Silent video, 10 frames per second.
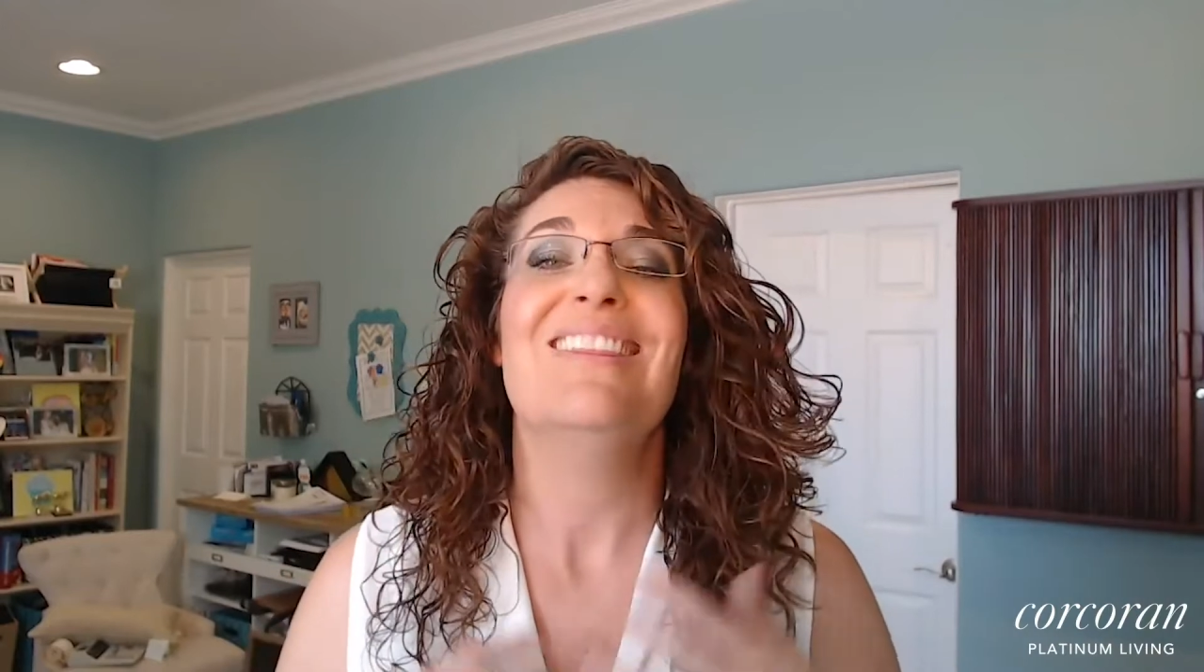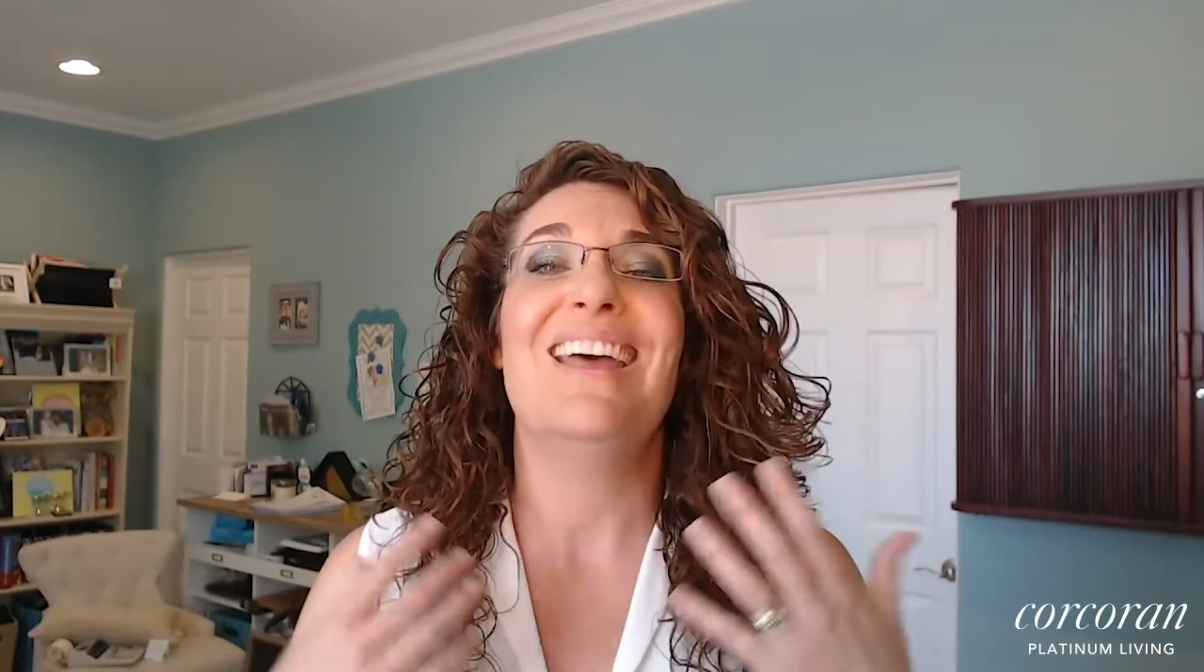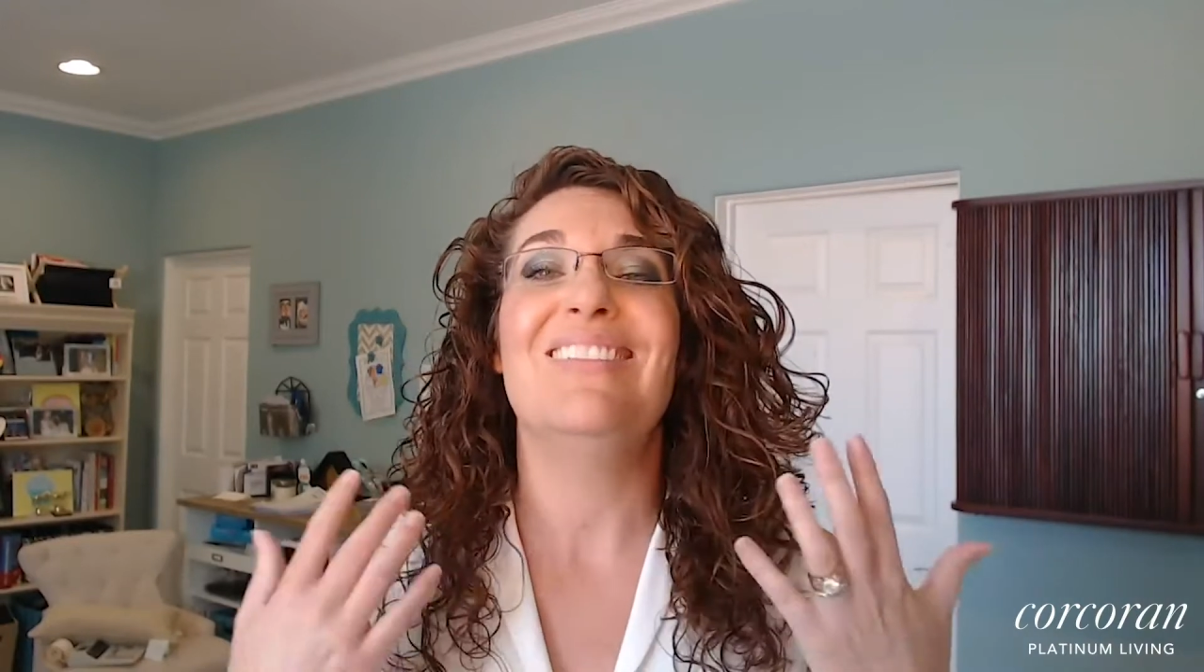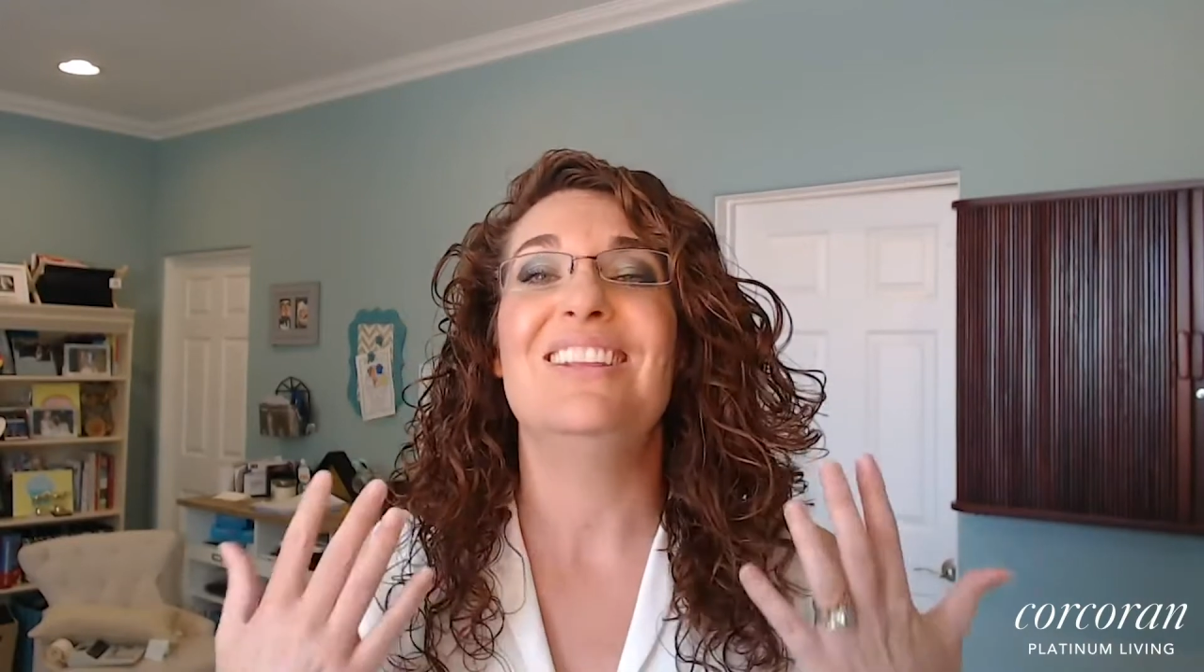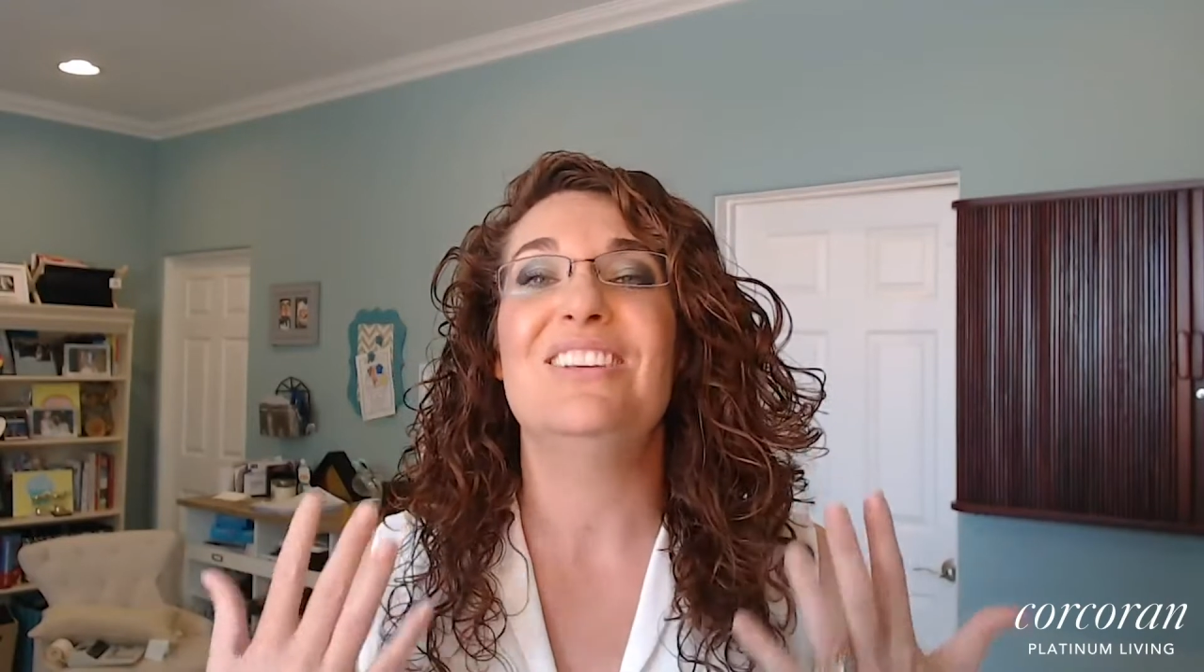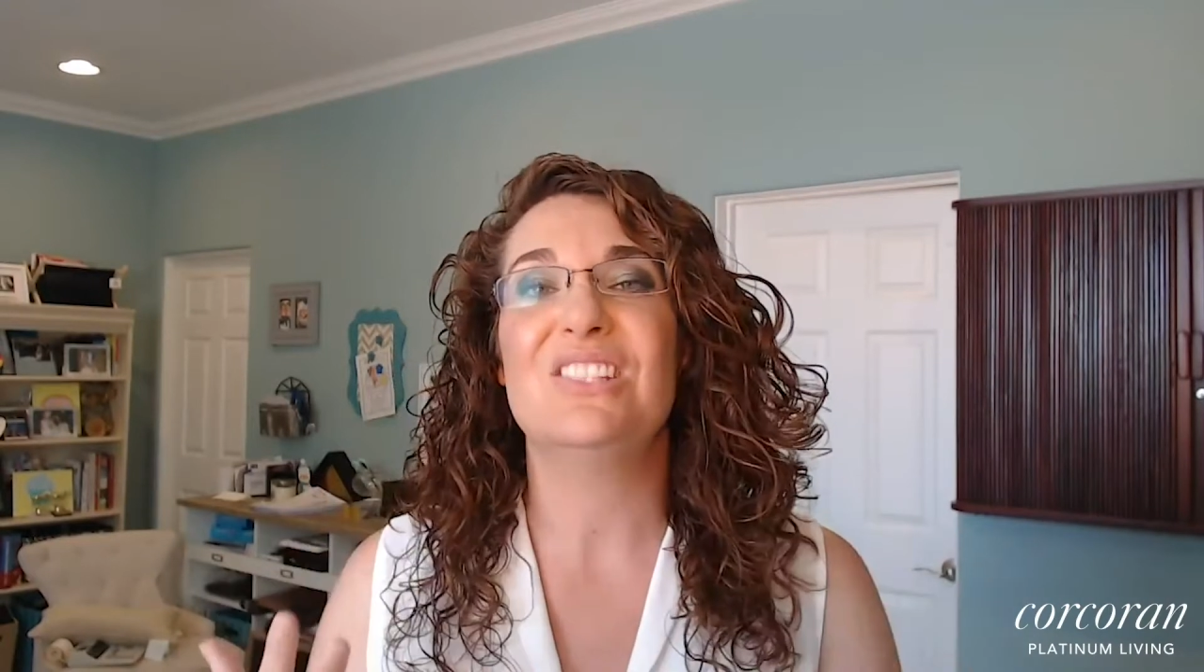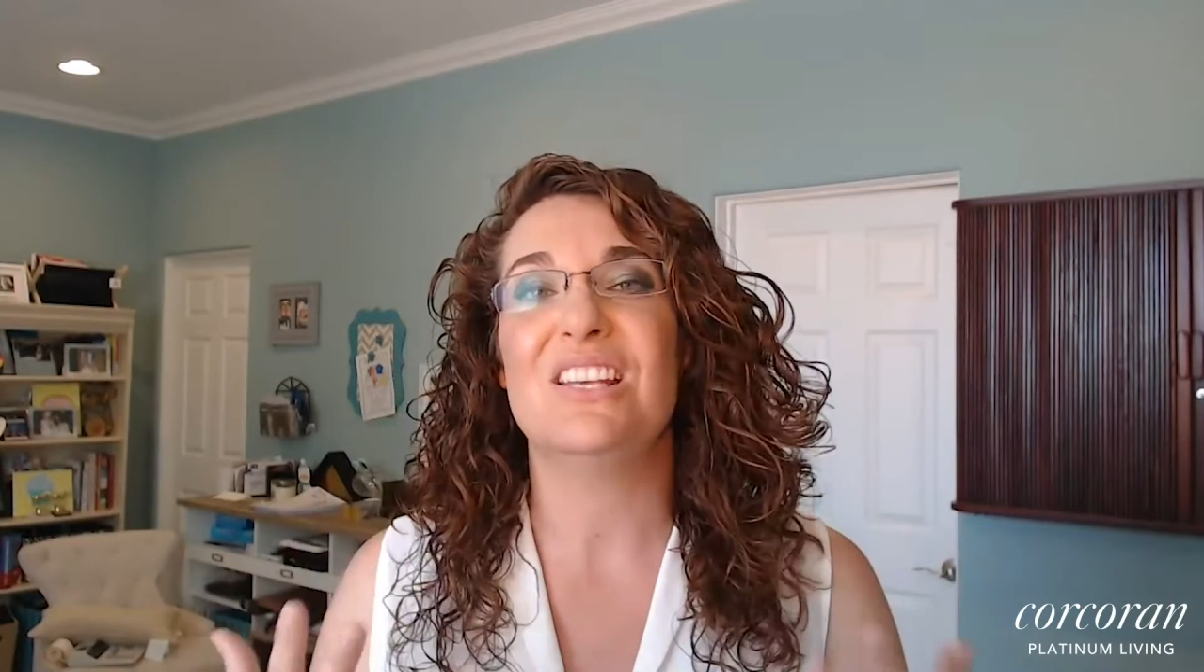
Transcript: That leaves